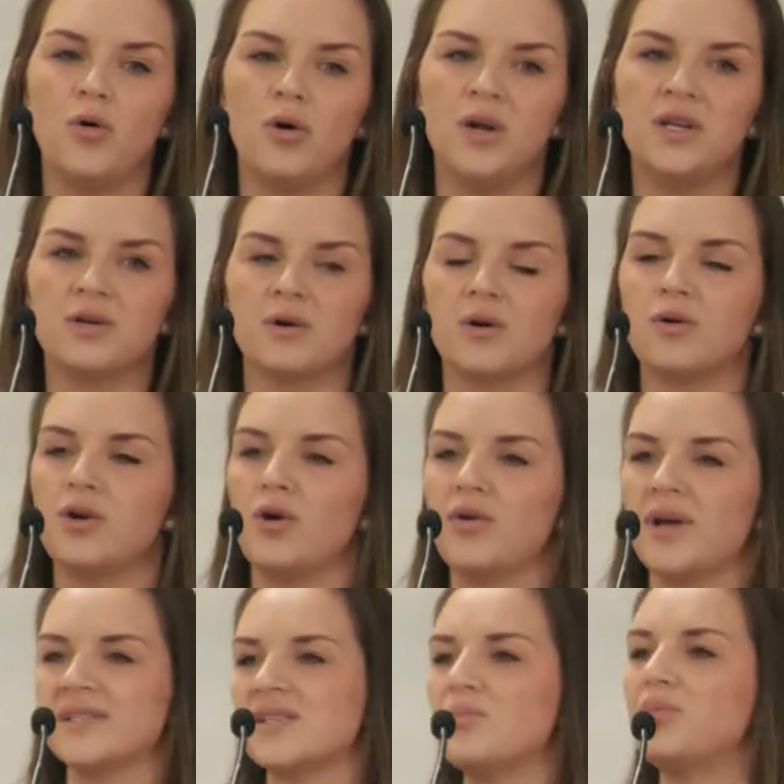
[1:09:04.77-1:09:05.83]
coined or
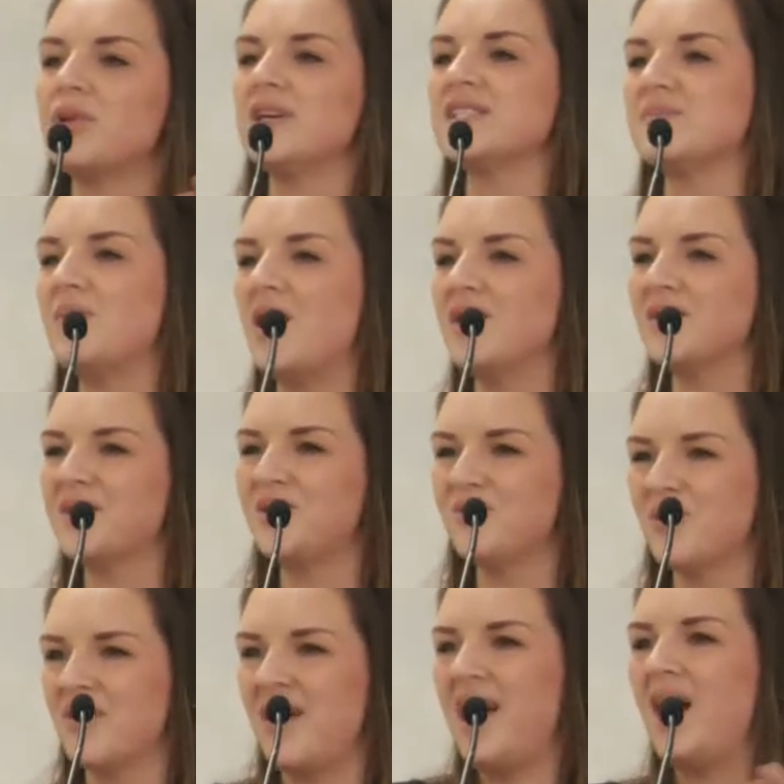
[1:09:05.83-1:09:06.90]
known as the bliss
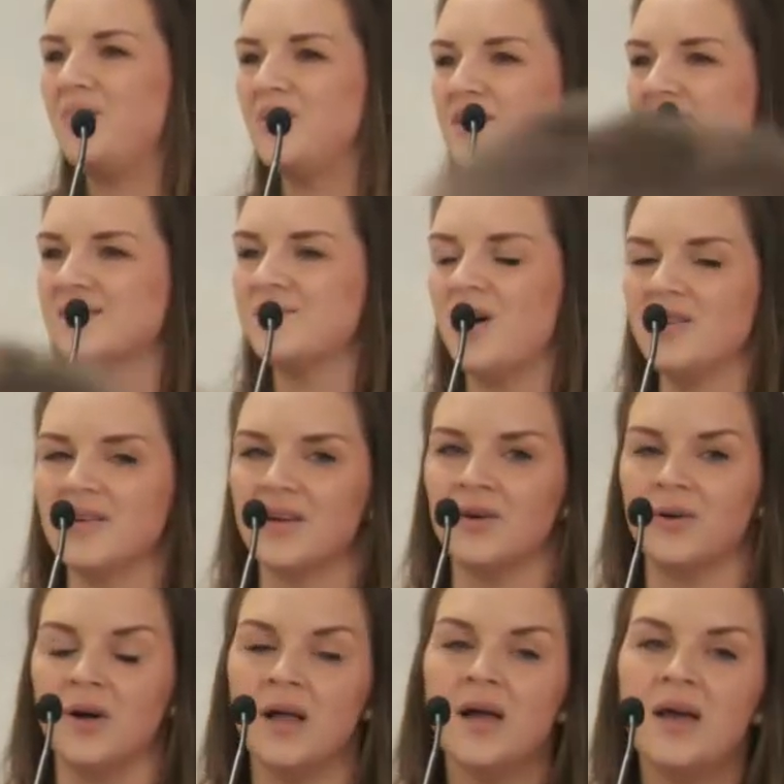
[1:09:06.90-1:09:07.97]
molecule, the happiness
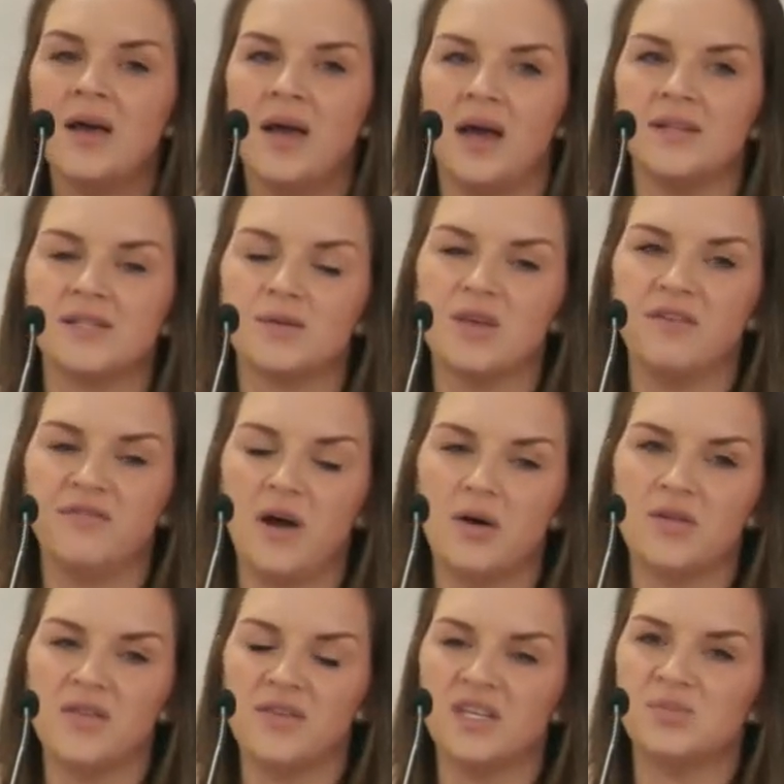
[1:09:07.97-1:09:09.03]
molecule. And so they
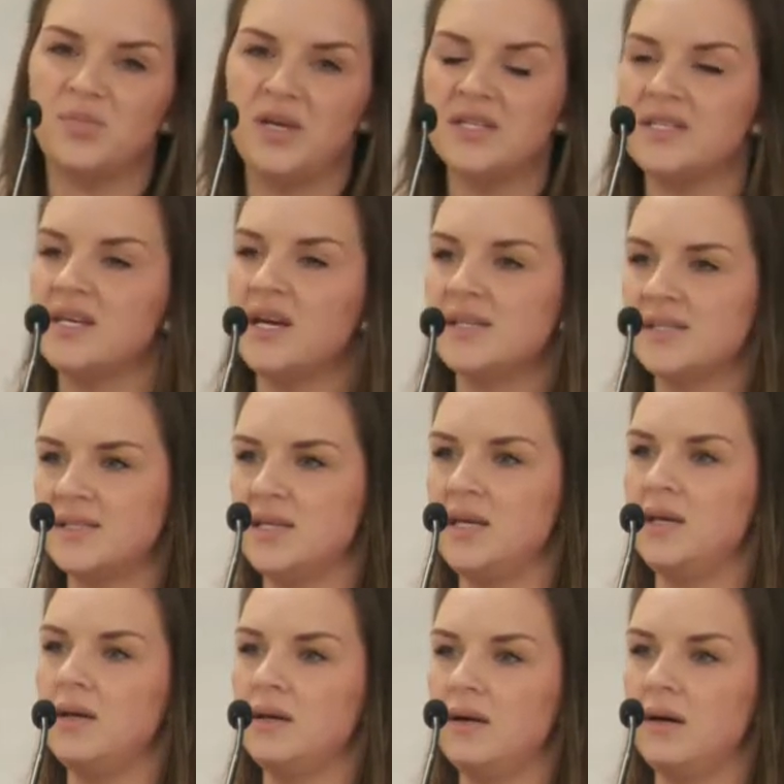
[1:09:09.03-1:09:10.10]
found that these
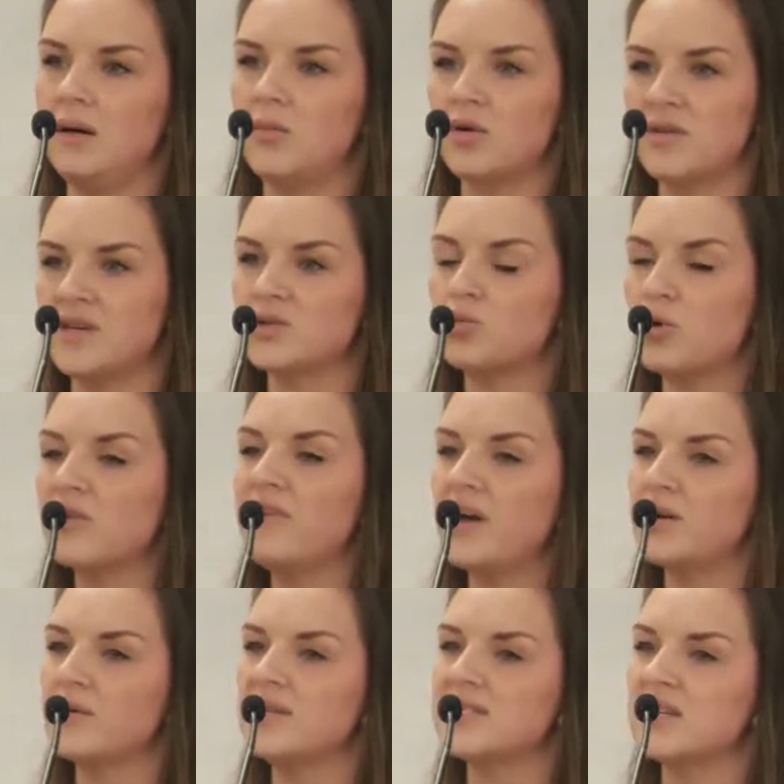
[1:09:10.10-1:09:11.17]
PTSD, or these war
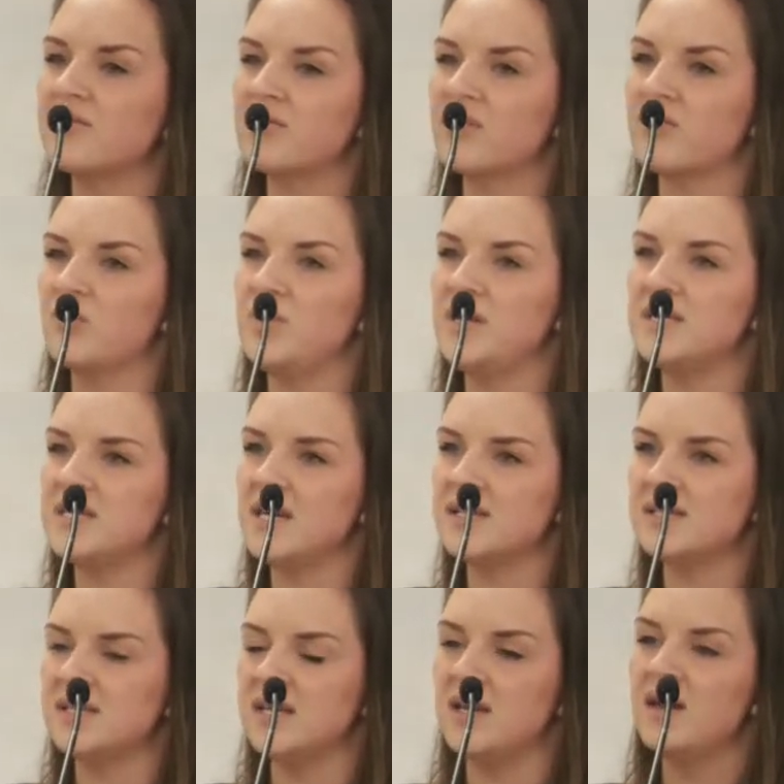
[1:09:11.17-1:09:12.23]
veterans suffering from
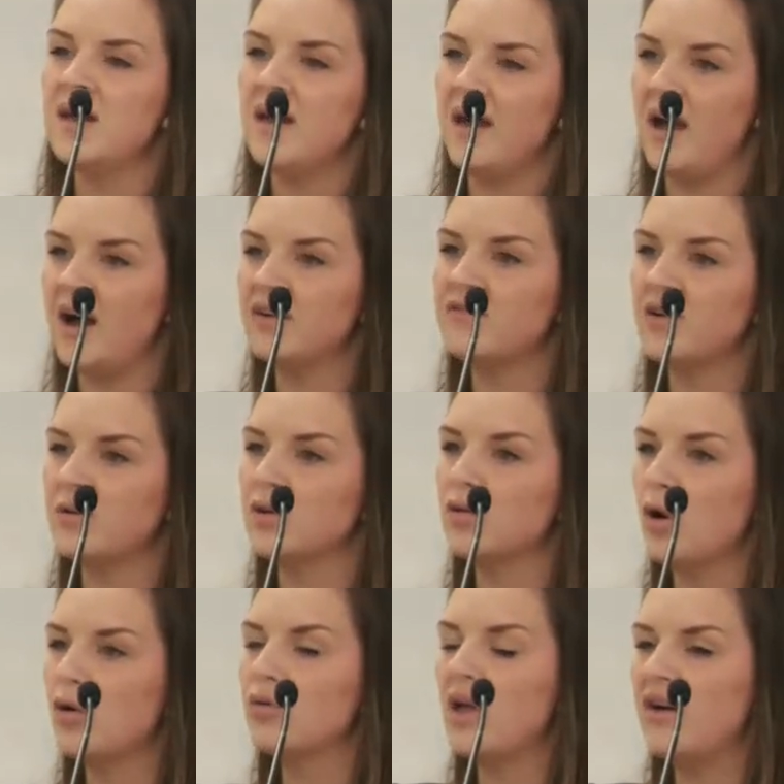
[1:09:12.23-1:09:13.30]
PTSD, had very
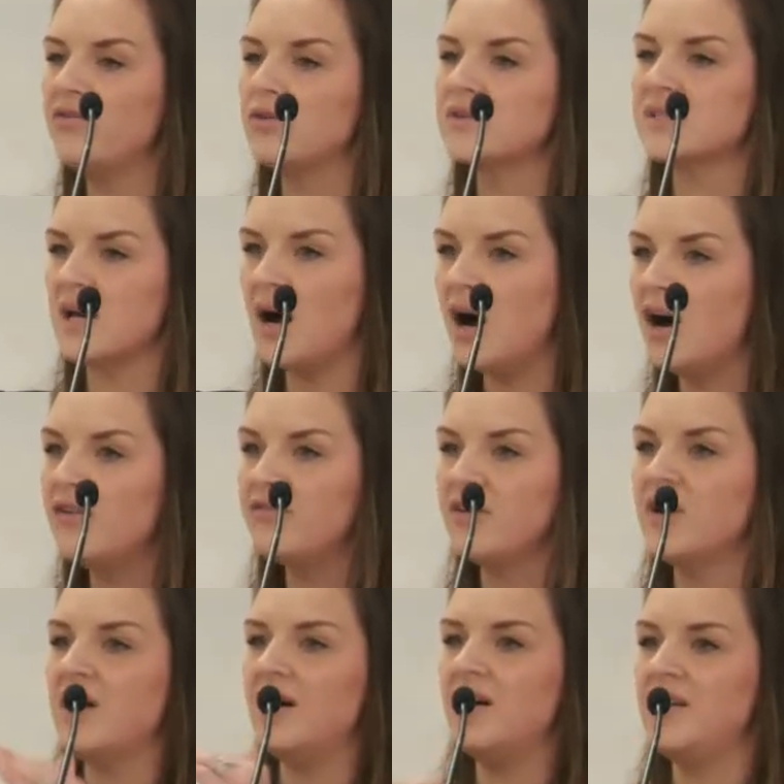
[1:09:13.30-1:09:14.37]
low levels
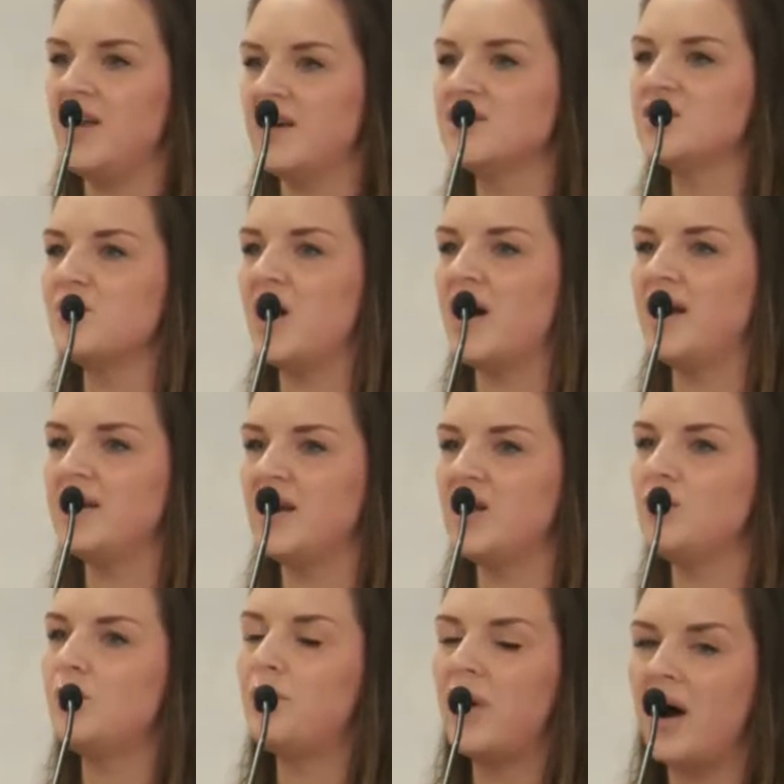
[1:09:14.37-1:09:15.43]
of anandamide.
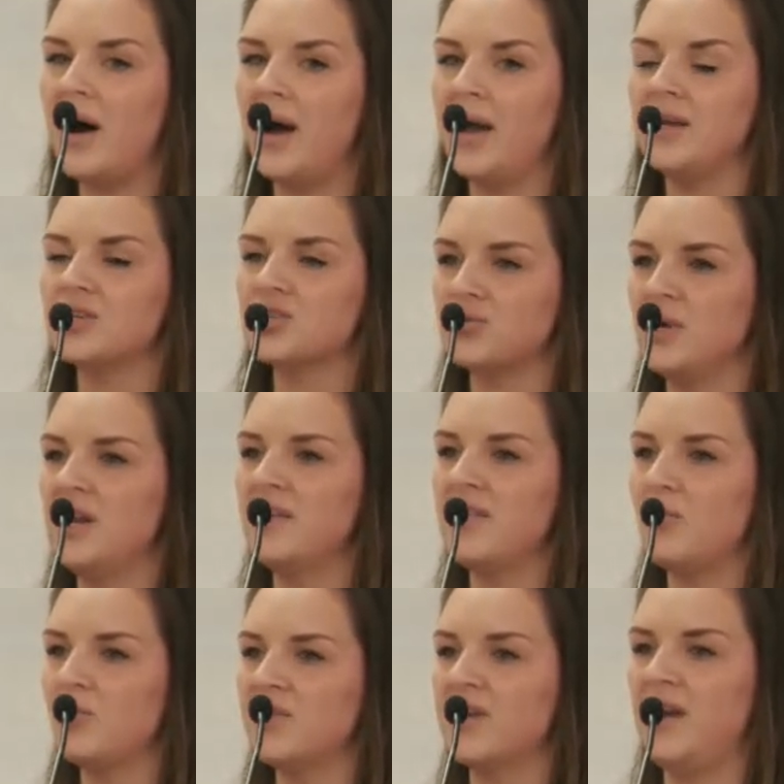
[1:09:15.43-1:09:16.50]
And by treating
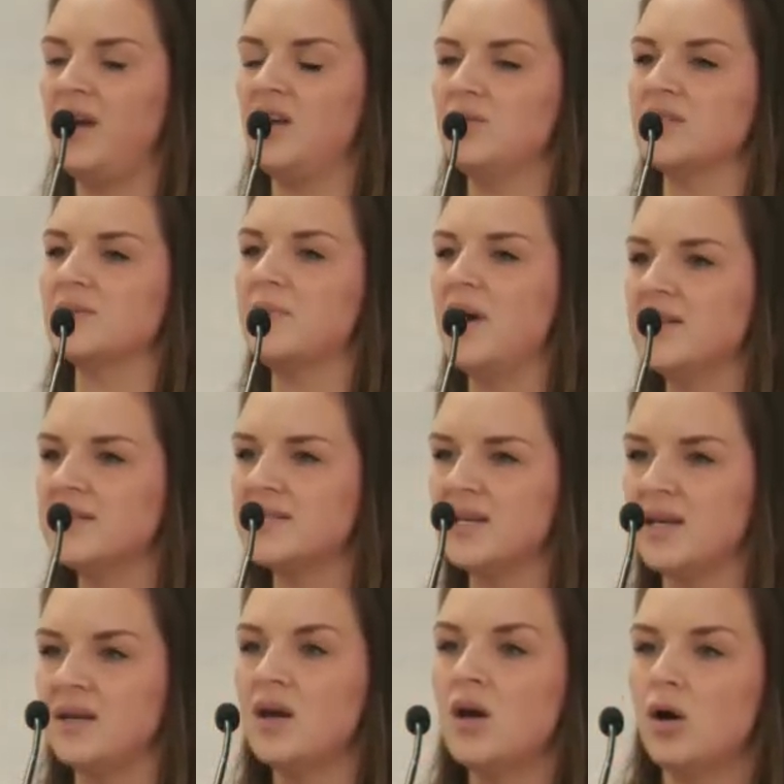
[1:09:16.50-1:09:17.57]
them with cannabis
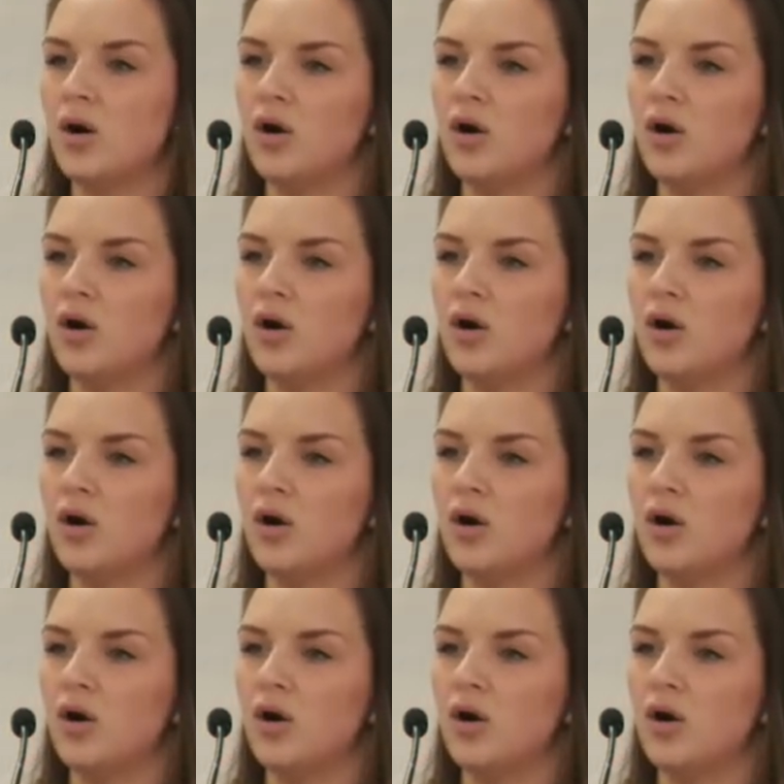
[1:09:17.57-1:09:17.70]
medicine